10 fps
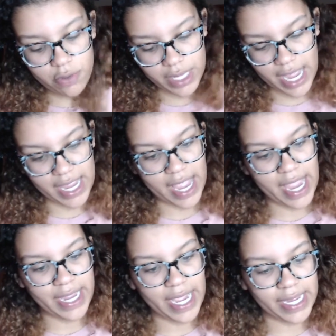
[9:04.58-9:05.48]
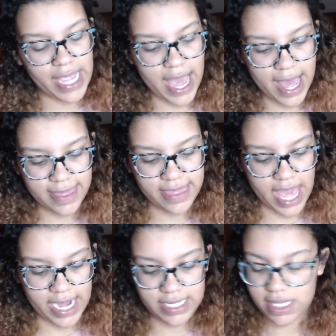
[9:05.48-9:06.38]
yeah.
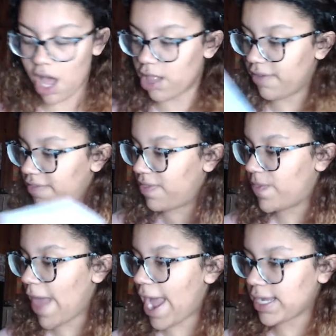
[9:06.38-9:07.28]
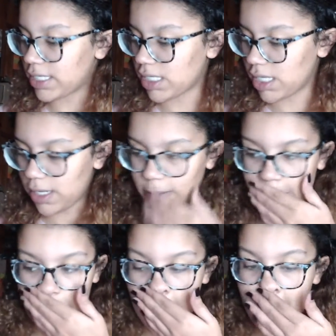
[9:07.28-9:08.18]
That is all of that.
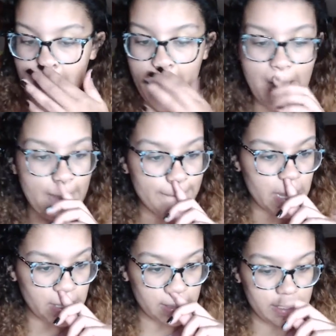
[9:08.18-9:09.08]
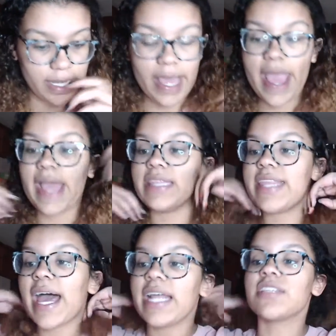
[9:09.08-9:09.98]
And
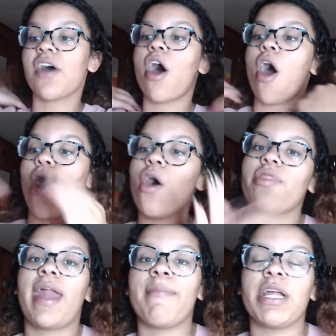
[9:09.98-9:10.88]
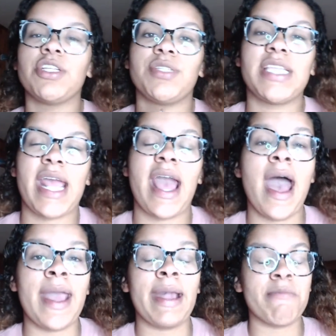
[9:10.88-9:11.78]
that is all that I'm going to do today.
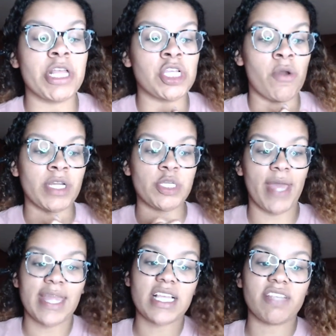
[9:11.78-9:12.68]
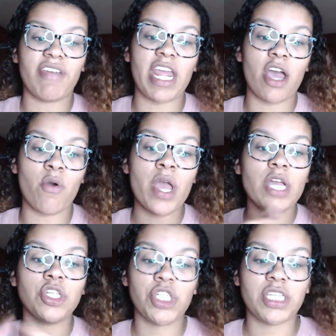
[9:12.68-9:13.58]
I am going to end this video
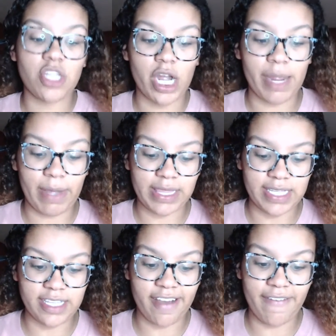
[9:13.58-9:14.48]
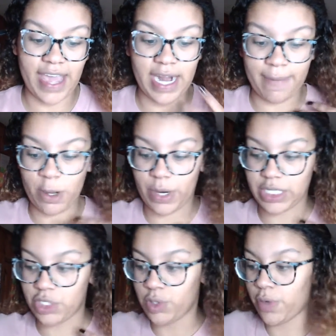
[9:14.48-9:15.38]
just talking about this stuff, and I'm going
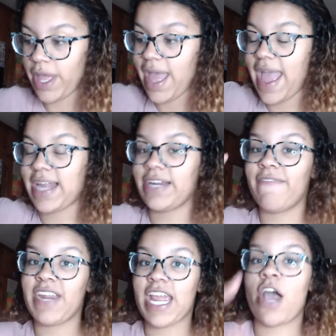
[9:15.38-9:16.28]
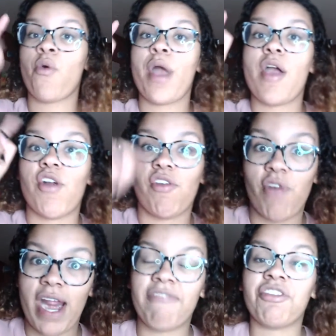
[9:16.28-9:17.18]
to do a video
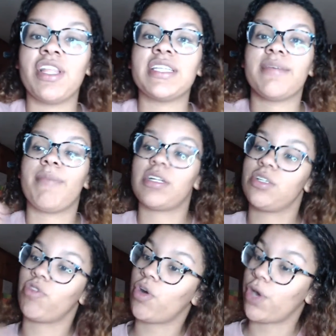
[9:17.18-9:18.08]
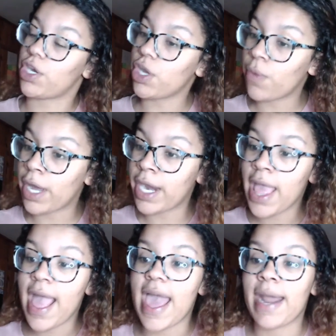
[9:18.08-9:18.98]
right after this. I'm about to record a new one,
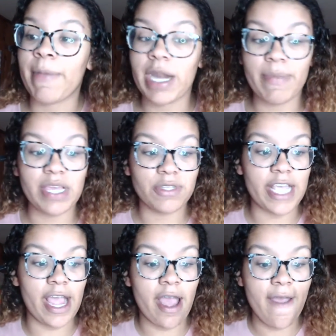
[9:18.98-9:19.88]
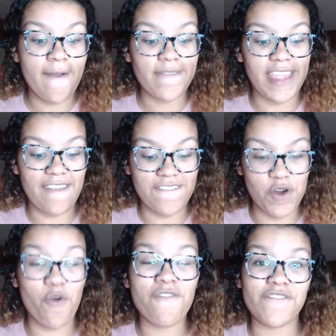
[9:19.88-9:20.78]
and I'm going to be using the
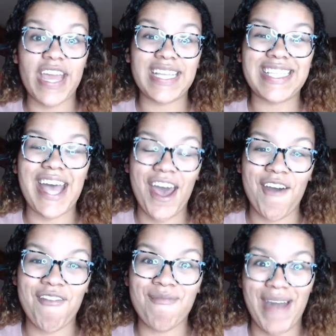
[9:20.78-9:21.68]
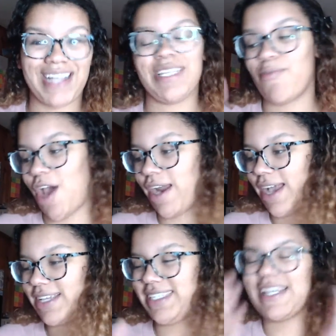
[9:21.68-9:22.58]
full face of Boxy
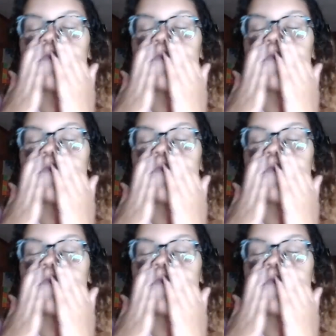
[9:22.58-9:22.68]
products.